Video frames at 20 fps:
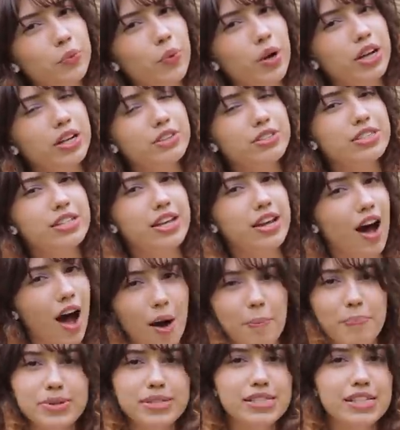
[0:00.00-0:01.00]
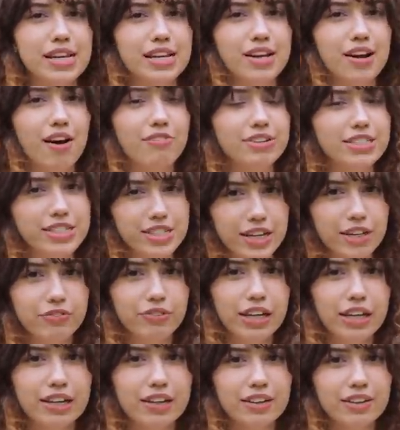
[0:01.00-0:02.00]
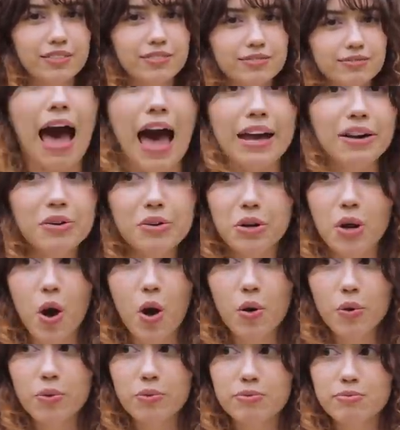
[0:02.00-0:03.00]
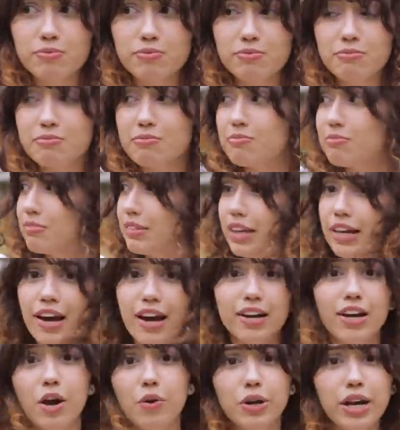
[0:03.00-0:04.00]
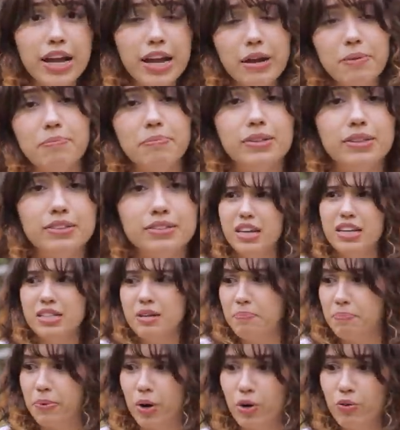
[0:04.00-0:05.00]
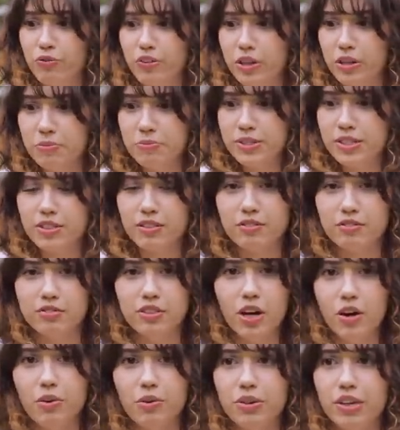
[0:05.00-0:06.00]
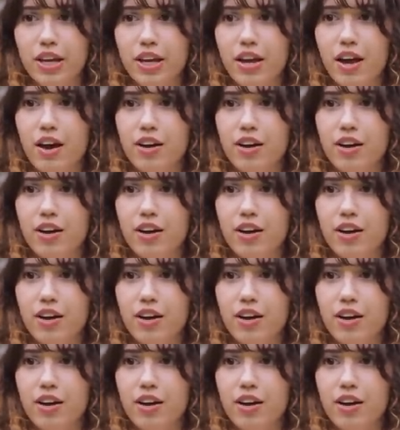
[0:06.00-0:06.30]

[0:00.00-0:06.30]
what is the opposite of a chick flick? I don't know. They got no name. Is it bro films? No, they